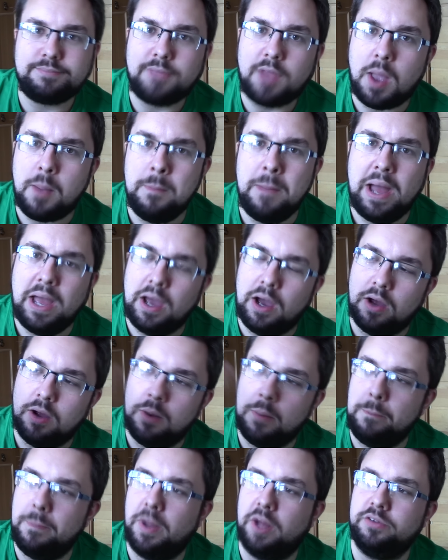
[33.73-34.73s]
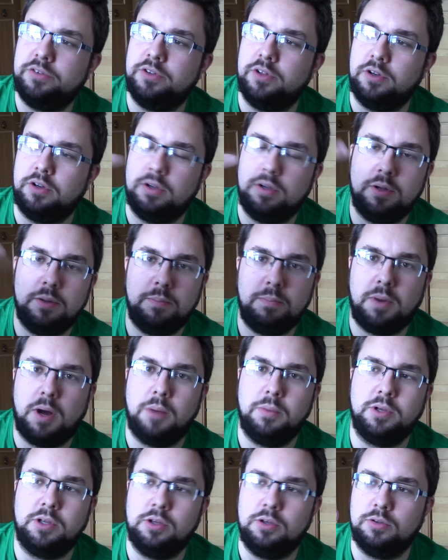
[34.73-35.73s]
mayo, mustard,
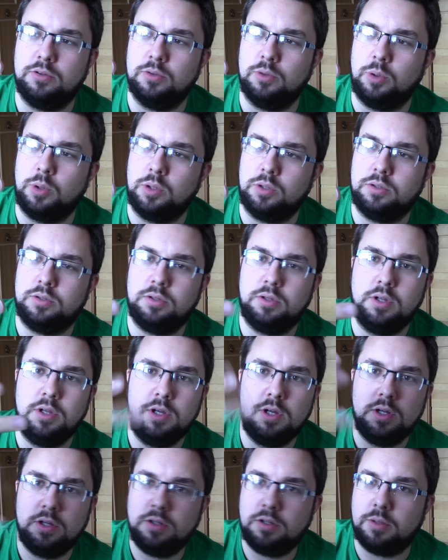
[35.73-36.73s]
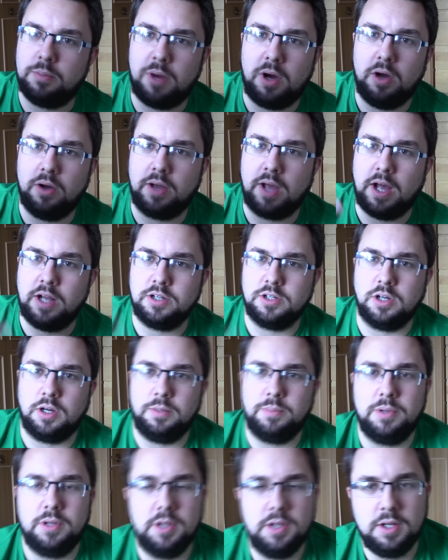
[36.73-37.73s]
barbecue sauce, tomato
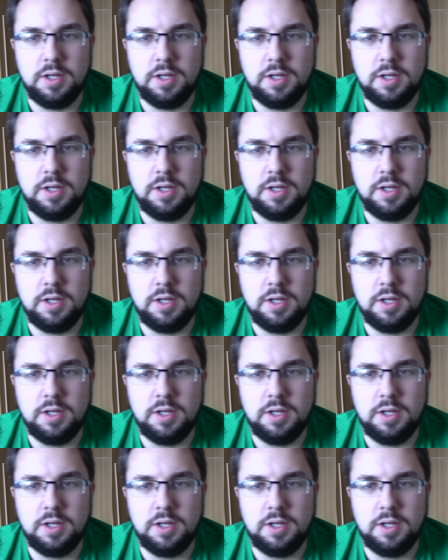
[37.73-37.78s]
ketchup.